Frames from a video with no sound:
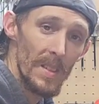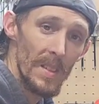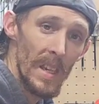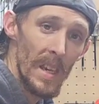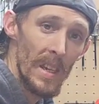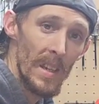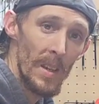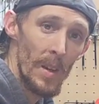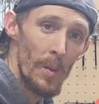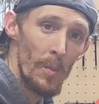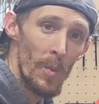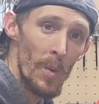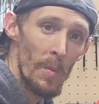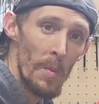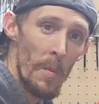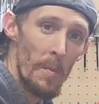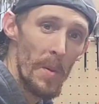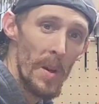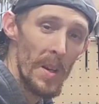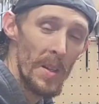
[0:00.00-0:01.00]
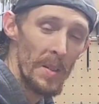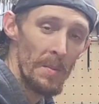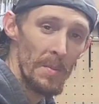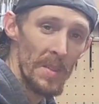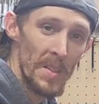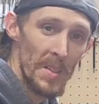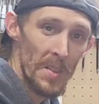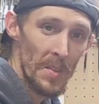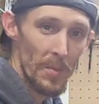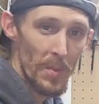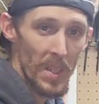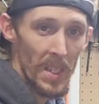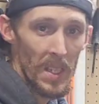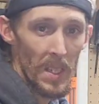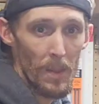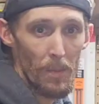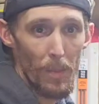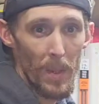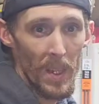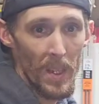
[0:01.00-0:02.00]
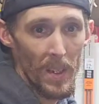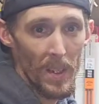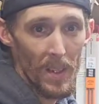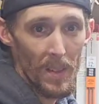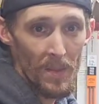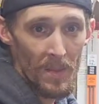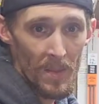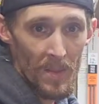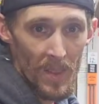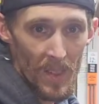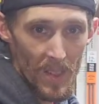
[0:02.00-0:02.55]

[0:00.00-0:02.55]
got up with my buddy Mr. Redbeard,